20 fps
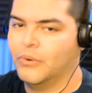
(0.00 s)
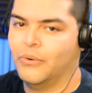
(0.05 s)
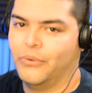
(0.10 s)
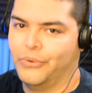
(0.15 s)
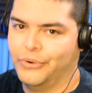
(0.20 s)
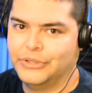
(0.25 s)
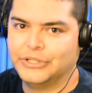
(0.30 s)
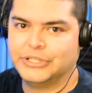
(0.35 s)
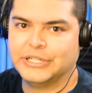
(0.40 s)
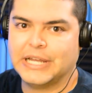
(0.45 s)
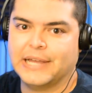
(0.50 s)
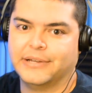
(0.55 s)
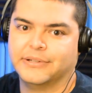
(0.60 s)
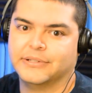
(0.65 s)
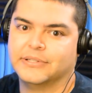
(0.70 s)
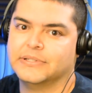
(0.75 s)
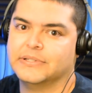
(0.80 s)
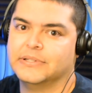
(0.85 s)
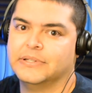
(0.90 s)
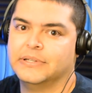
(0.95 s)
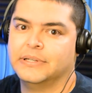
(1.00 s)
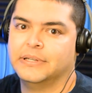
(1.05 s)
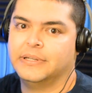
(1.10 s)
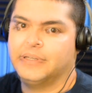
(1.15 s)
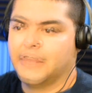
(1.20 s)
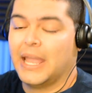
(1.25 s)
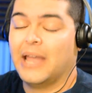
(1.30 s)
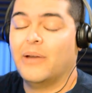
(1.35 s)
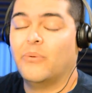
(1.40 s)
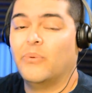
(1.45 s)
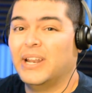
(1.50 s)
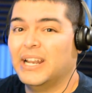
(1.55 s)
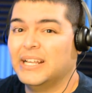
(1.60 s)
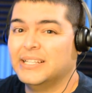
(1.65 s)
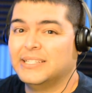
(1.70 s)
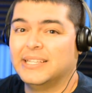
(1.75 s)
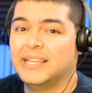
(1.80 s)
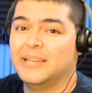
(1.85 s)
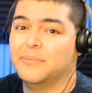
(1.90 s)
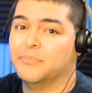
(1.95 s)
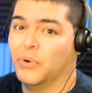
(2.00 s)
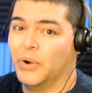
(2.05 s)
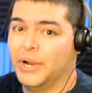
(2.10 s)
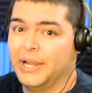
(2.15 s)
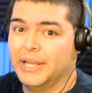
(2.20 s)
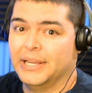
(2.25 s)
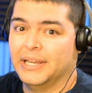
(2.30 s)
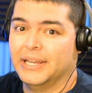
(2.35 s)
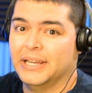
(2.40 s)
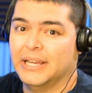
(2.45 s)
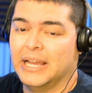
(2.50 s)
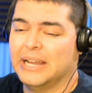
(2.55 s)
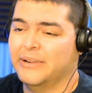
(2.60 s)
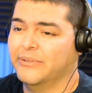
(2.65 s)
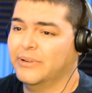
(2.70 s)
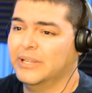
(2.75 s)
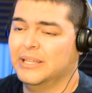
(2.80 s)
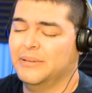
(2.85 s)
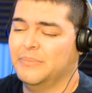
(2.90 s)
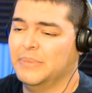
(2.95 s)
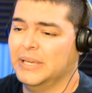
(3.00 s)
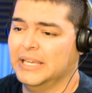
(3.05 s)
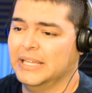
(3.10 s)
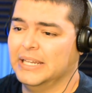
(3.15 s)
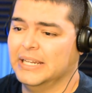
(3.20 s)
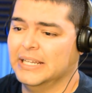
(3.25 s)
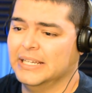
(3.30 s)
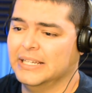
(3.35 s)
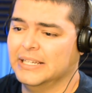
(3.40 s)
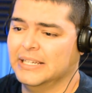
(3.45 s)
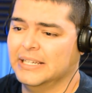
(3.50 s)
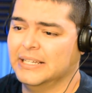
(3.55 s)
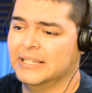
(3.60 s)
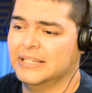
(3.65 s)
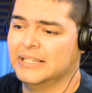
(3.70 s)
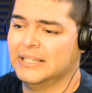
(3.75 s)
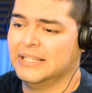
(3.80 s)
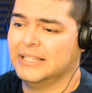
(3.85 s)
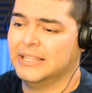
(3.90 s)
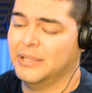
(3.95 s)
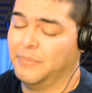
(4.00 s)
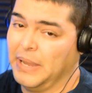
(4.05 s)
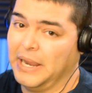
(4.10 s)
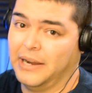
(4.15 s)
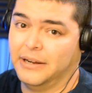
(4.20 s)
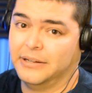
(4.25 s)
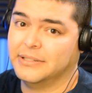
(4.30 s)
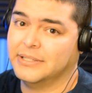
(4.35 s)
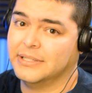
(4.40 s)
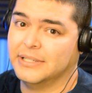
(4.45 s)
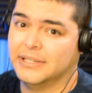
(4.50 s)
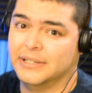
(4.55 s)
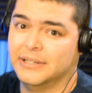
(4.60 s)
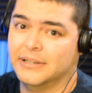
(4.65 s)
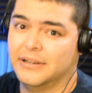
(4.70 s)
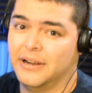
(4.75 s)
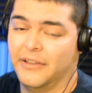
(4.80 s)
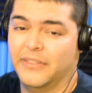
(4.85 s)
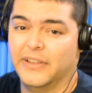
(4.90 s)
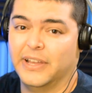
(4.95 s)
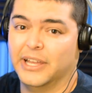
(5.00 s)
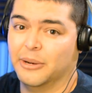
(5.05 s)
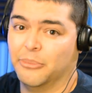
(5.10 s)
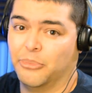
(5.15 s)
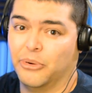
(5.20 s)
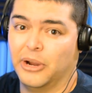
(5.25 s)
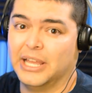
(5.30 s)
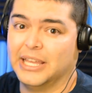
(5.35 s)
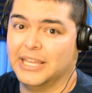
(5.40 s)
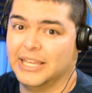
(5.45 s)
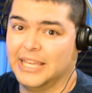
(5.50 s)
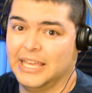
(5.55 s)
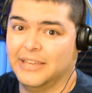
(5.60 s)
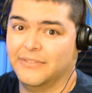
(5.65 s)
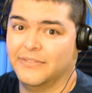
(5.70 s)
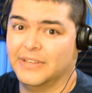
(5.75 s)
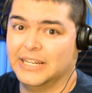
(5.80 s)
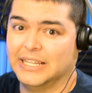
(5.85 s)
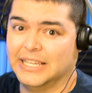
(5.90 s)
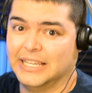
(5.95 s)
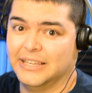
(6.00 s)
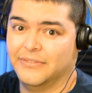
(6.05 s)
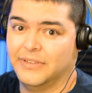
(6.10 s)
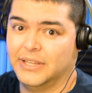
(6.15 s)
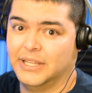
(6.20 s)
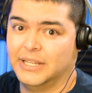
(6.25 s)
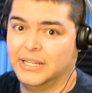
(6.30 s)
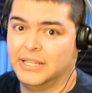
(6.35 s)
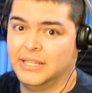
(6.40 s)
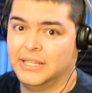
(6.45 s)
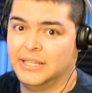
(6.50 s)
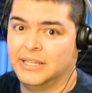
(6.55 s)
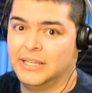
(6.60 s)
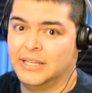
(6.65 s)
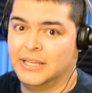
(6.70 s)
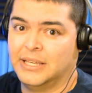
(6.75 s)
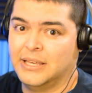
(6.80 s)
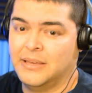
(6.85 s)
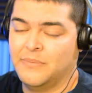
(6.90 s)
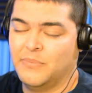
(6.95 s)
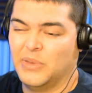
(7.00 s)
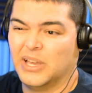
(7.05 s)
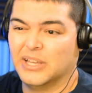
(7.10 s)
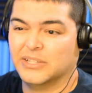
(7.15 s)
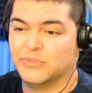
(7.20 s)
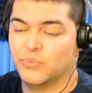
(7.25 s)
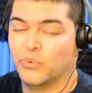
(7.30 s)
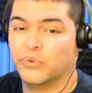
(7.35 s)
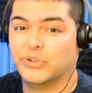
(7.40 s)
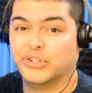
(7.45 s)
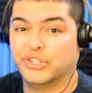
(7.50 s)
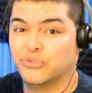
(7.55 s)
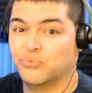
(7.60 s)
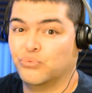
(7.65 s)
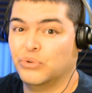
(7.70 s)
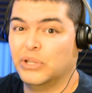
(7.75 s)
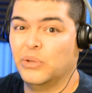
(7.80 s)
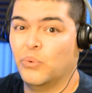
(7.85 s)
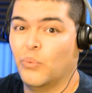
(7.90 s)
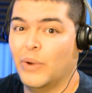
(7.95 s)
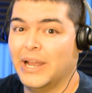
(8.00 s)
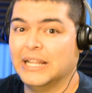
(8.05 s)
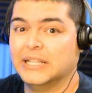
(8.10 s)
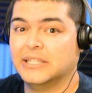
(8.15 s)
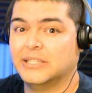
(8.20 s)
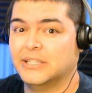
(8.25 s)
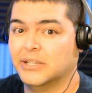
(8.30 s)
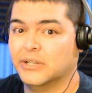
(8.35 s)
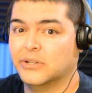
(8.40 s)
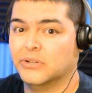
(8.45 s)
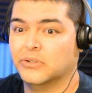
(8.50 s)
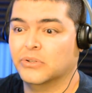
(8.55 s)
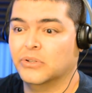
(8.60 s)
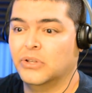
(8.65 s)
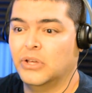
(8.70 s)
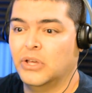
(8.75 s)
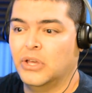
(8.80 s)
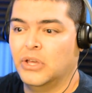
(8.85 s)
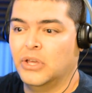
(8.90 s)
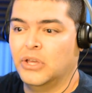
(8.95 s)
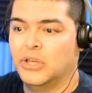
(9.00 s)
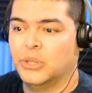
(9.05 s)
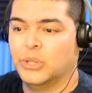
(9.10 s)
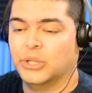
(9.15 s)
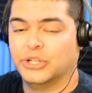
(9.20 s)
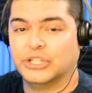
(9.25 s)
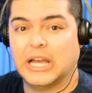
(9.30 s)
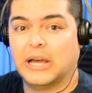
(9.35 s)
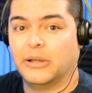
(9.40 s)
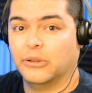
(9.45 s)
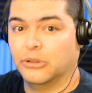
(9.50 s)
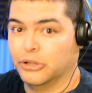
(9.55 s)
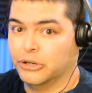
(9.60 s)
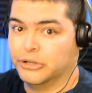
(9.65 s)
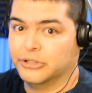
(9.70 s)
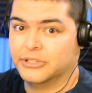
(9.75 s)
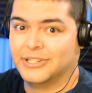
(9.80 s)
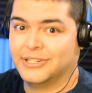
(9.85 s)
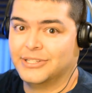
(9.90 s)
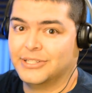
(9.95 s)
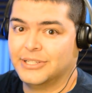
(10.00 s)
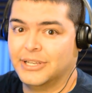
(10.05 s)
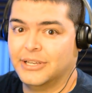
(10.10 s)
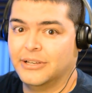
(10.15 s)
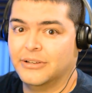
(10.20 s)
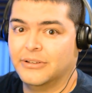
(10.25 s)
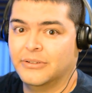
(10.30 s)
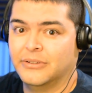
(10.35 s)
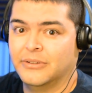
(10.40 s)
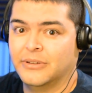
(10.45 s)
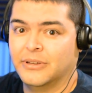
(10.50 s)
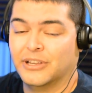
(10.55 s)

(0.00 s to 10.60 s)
Or the child's? And when I say break, I really mean the parents. Are they going to break and cave in and give in? Because we're just really waiting till the child learns the skill.